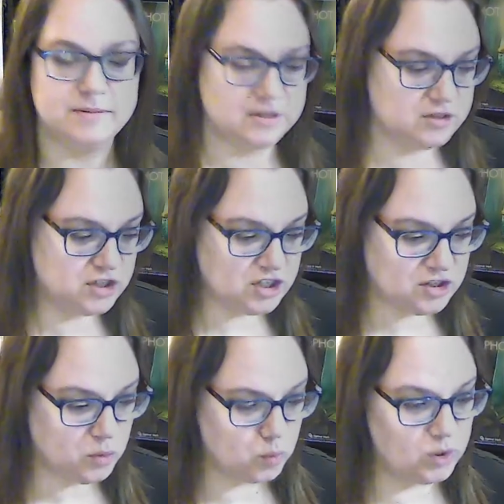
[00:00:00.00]
So it's
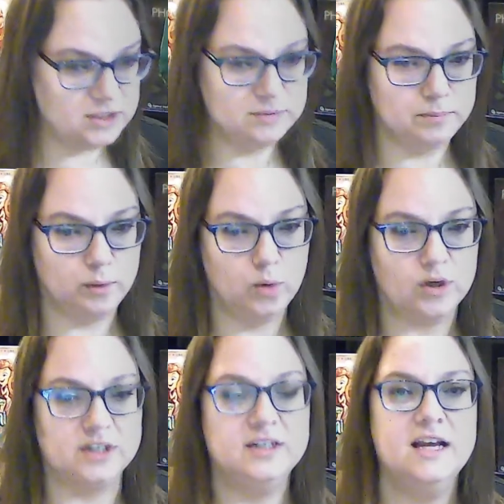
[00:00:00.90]
just a wooden
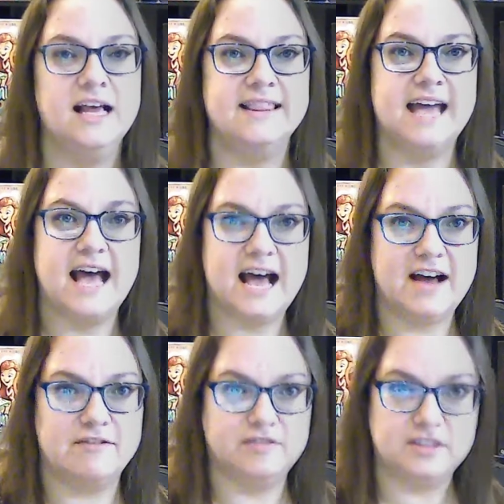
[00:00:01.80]
board that
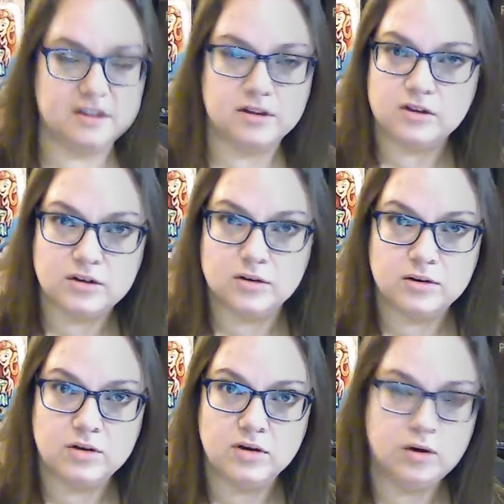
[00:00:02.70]
have the
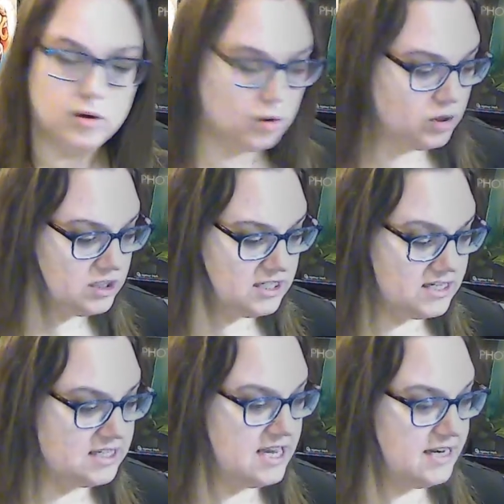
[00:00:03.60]
little
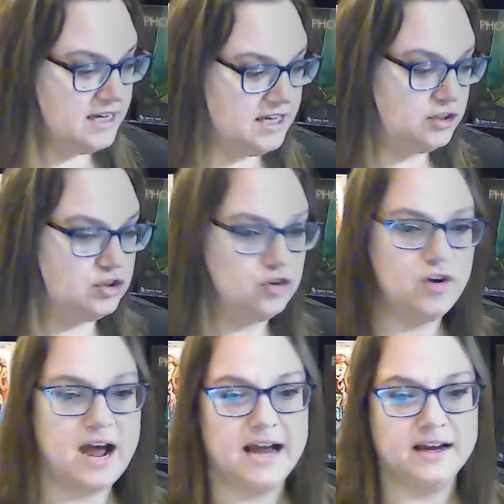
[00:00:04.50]
horses in each
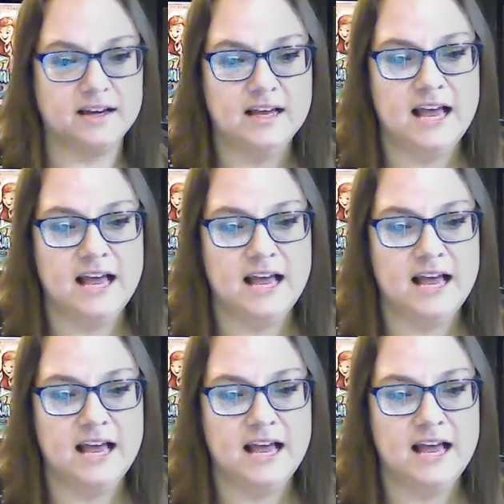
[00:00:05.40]
track,